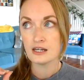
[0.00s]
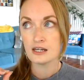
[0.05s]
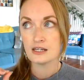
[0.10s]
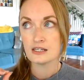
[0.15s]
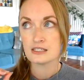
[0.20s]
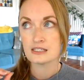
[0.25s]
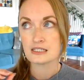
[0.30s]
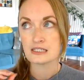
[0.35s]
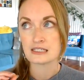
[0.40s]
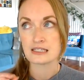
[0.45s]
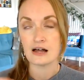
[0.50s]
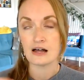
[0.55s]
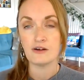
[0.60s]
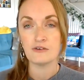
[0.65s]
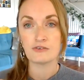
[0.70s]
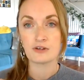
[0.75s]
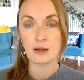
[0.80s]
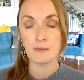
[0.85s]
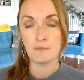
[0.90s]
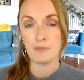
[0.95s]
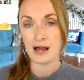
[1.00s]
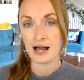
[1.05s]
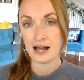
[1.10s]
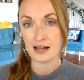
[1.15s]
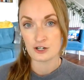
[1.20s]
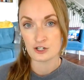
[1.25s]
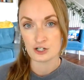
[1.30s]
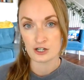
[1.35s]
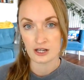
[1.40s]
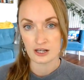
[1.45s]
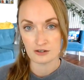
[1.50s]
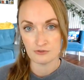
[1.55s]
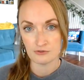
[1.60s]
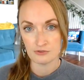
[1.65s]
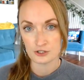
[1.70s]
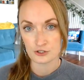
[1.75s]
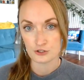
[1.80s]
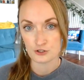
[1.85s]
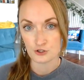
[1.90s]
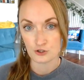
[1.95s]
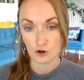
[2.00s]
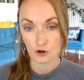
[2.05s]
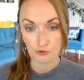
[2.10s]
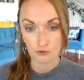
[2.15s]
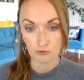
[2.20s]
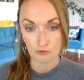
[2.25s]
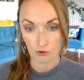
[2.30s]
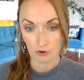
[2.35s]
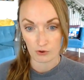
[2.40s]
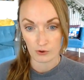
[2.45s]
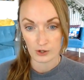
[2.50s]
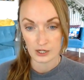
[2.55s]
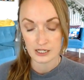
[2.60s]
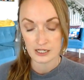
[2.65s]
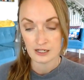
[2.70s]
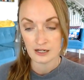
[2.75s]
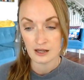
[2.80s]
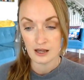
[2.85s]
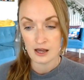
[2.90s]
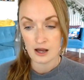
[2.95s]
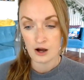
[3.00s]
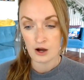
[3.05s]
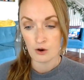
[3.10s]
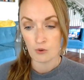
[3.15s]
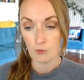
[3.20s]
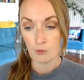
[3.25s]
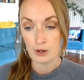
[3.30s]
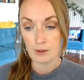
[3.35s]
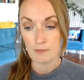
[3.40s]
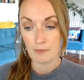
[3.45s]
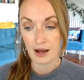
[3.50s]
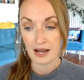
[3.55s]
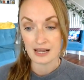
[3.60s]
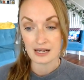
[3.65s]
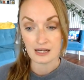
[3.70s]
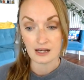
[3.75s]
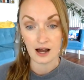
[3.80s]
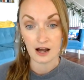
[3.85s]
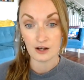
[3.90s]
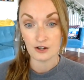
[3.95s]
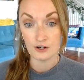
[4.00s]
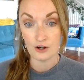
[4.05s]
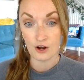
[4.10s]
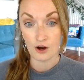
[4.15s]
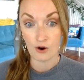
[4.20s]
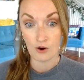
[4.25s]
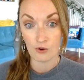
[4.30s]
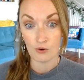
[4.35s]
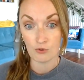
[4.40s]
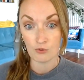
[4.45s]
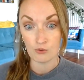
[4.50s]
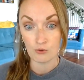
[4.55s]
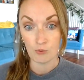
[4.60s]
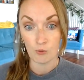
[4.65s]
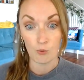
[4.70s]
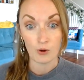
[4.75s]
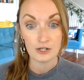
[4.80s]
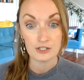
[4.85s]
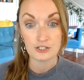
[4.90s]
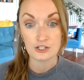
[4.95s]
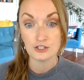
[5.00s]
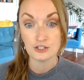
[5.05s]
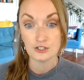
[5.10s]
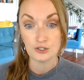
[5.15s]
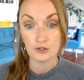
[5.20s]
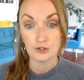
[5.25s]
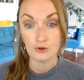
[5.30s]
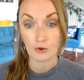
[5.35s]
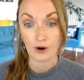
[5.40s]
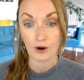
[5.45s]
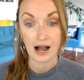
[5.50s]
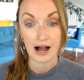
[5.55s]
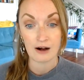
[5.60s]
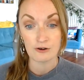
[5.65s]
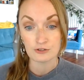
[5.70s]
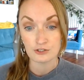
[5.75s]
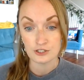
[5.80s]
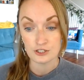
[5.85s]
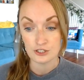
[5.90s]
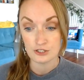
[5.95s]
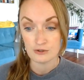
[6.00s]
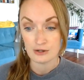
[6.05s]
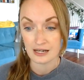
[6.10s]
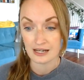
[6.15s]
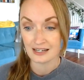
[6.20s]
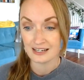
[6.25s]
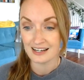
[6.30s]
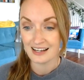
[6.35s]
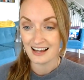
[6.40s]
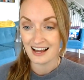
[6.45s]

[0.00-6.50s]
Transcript: self compassion can feel so foreign we might not know what to do or how to do it.